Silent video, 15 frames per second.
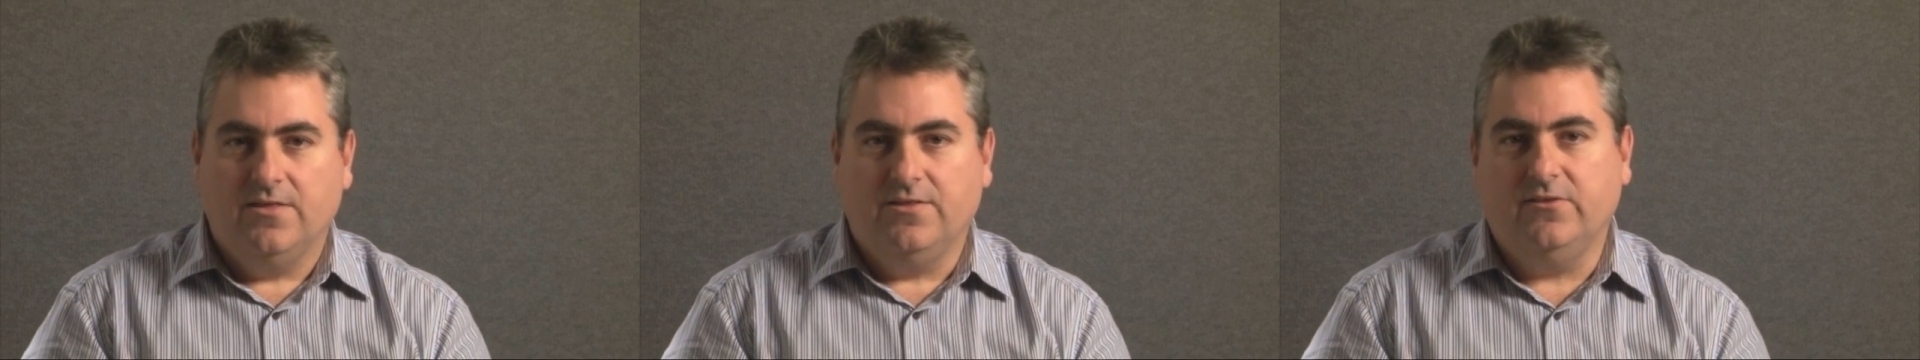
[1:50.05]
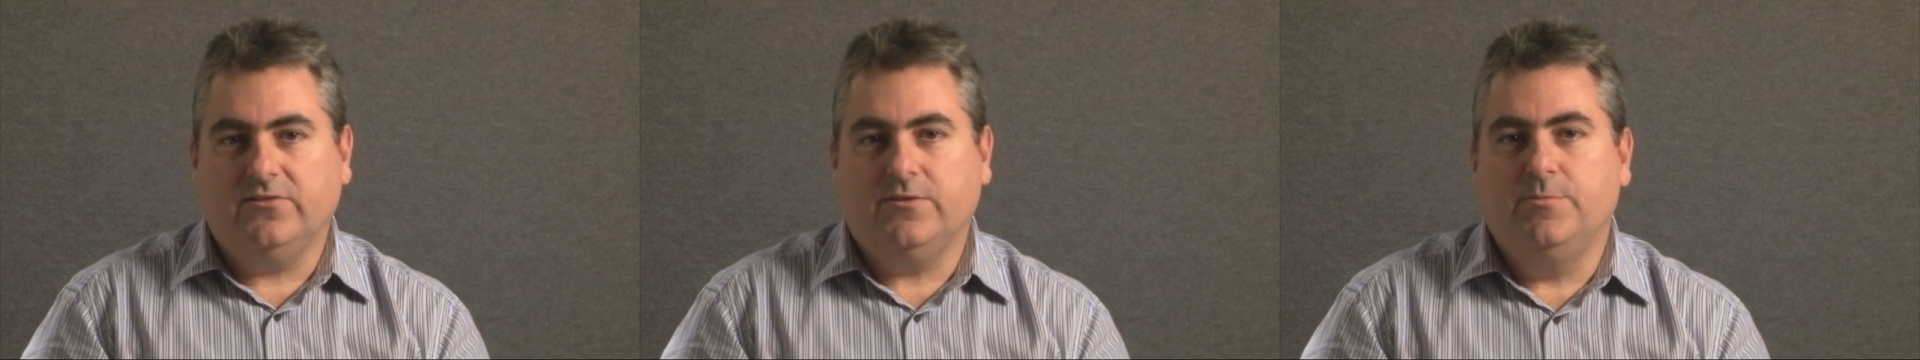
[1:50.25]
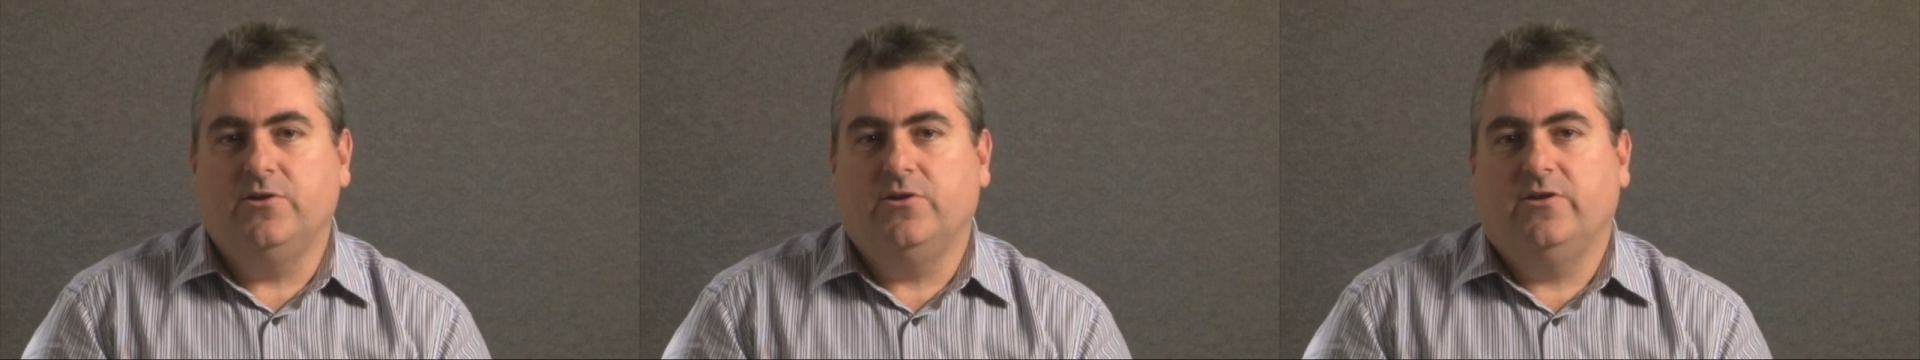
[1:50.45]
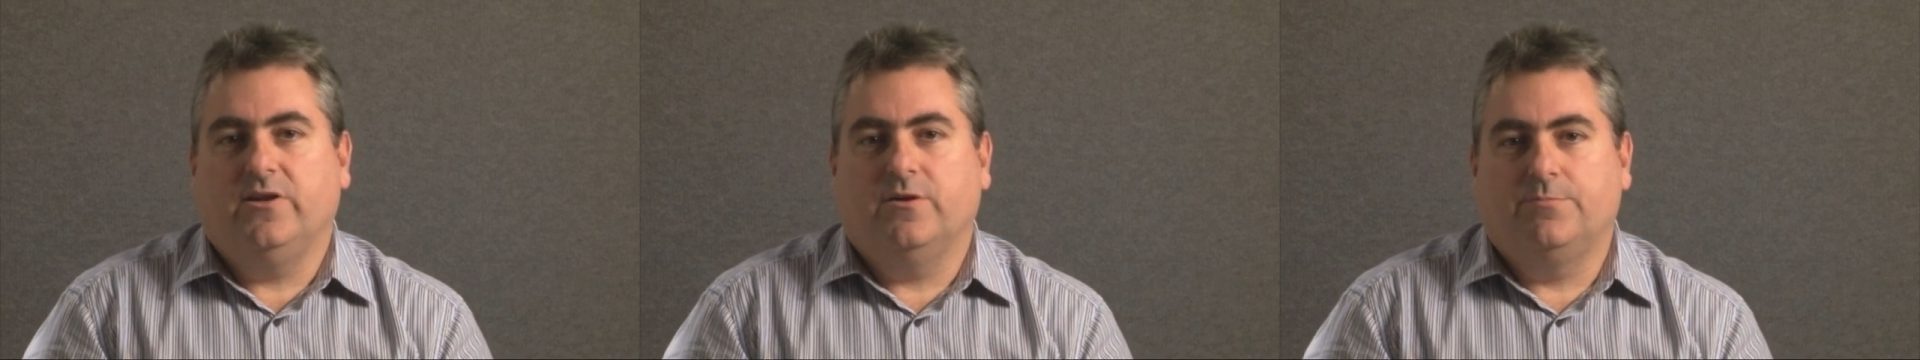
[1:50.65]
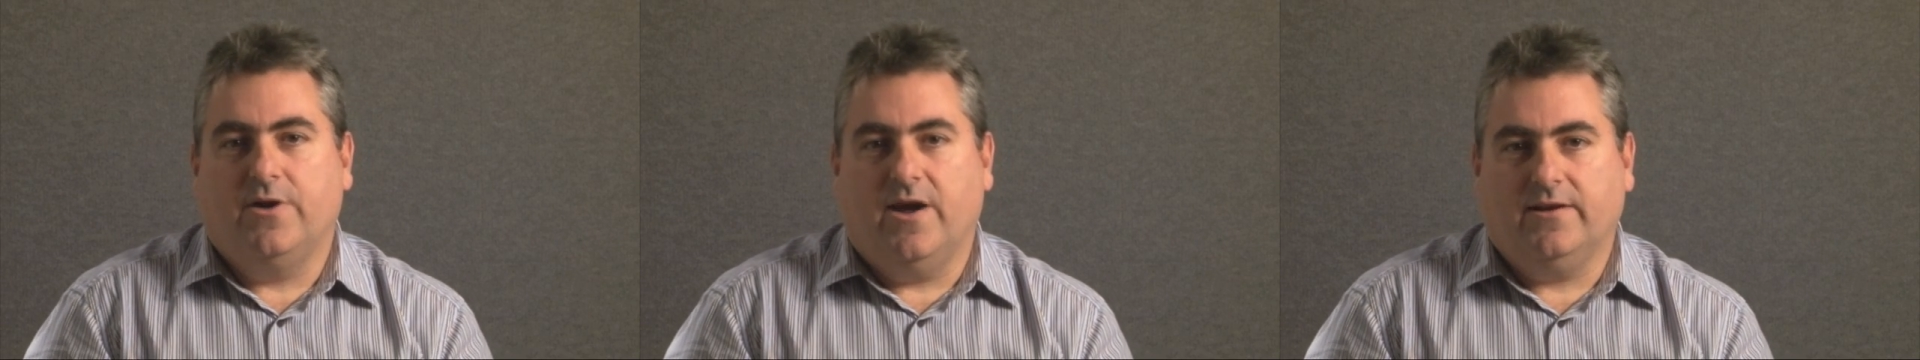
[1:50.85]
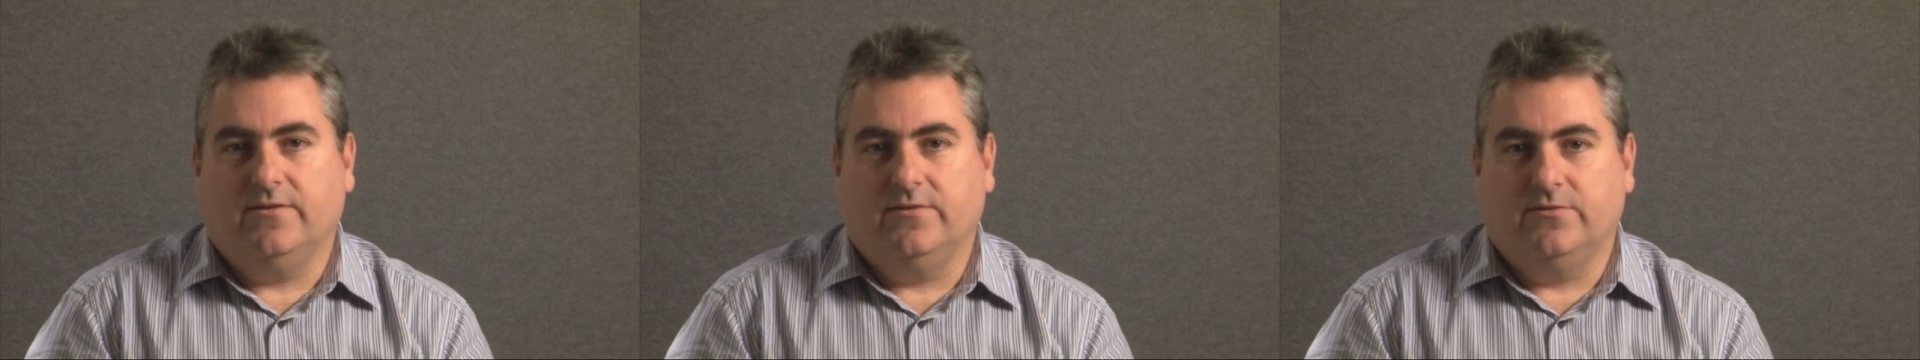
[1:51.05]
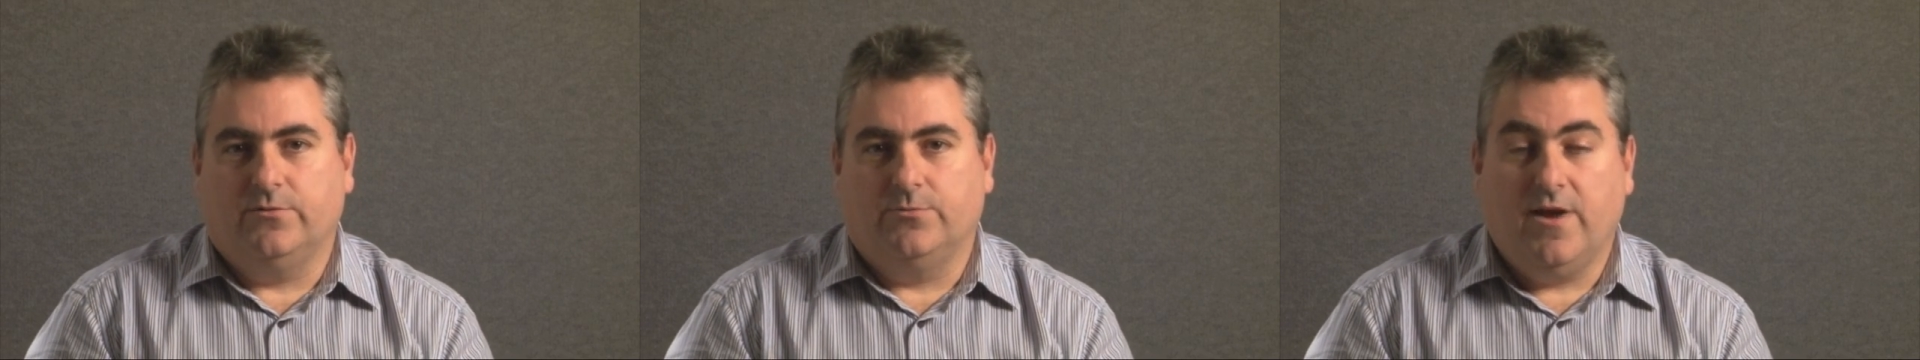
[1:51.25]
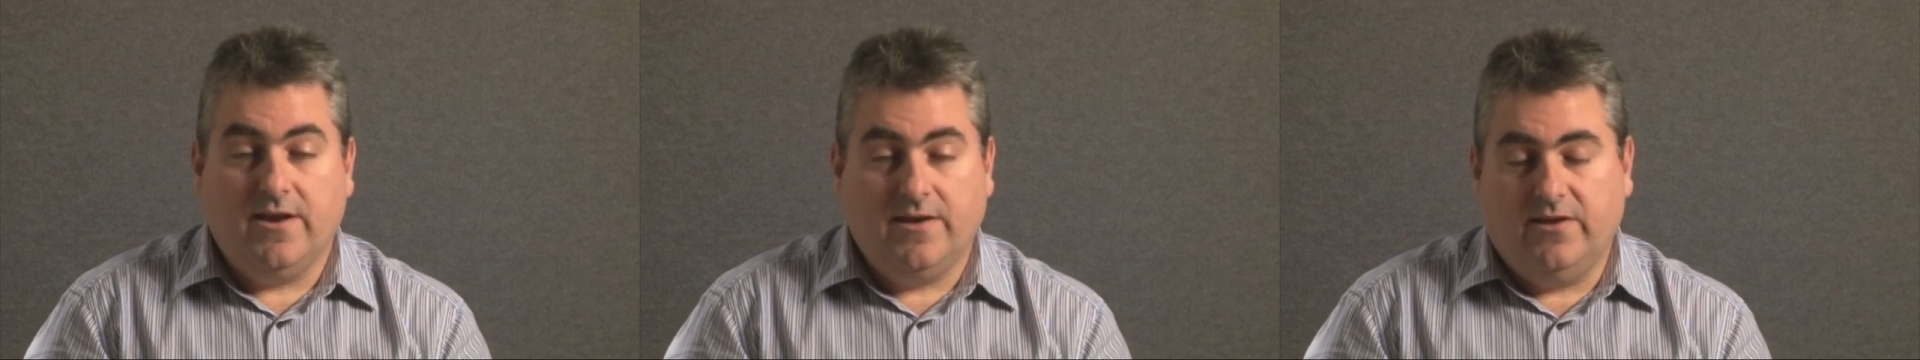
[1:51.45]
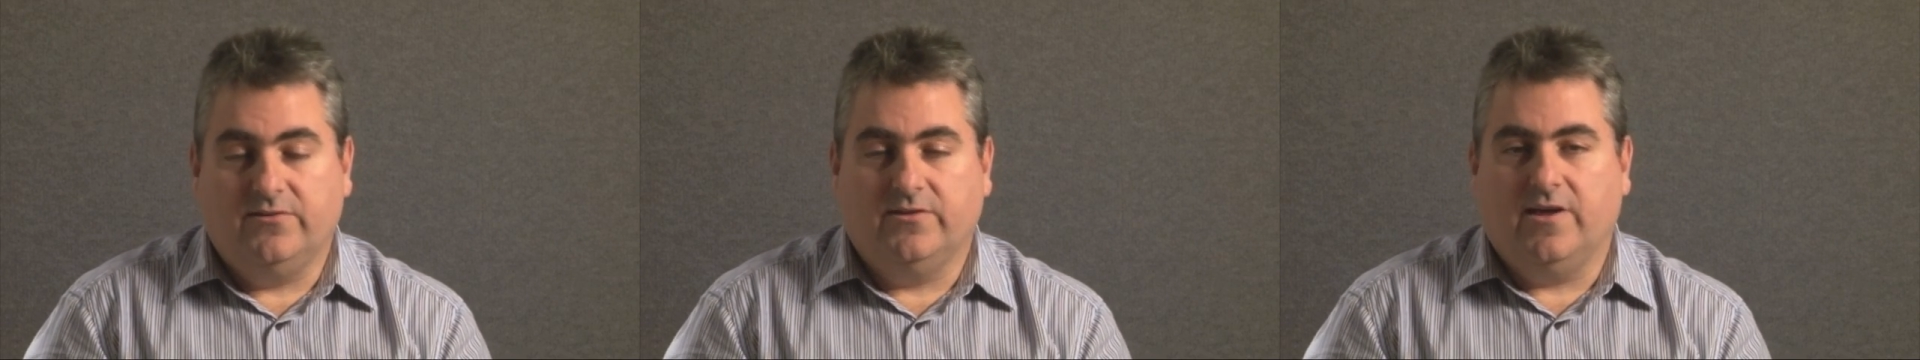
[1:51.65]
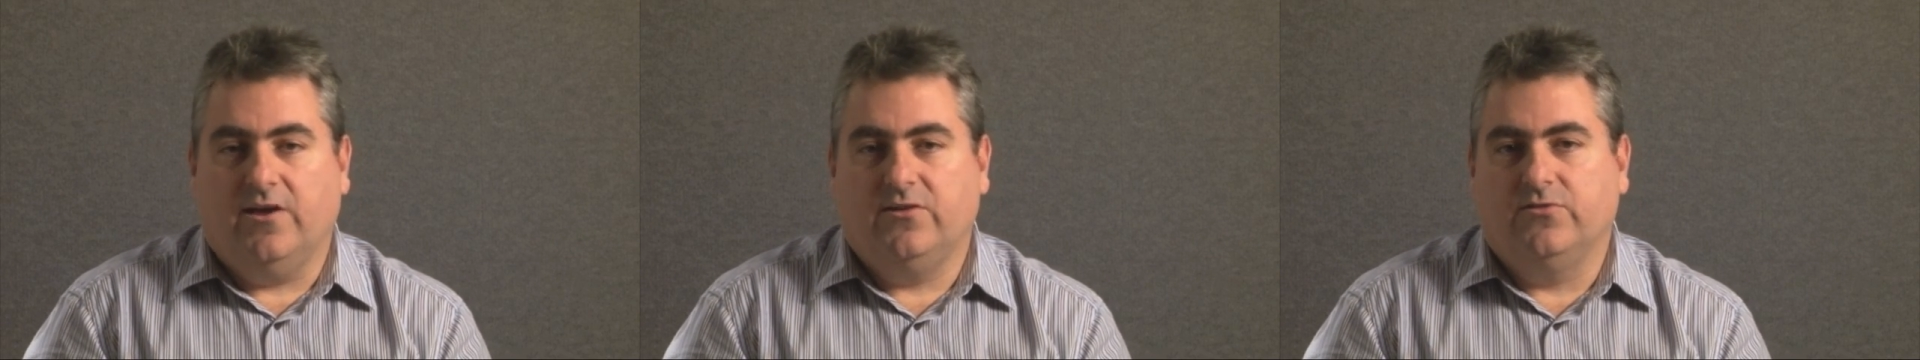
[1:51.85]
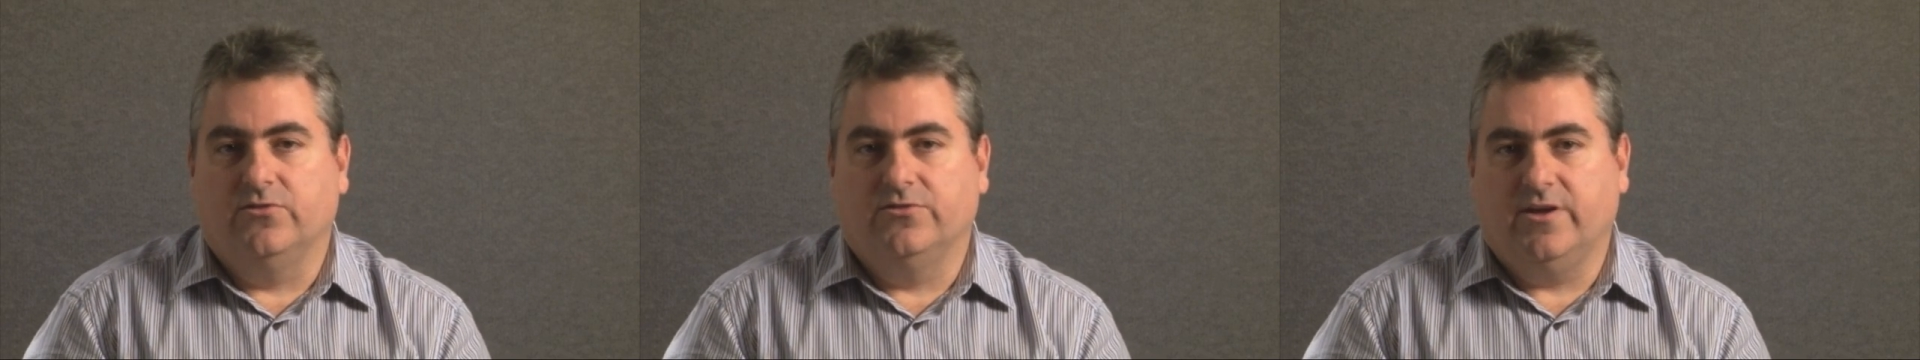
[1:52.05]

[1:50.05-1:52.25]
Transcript: This community of practice around educational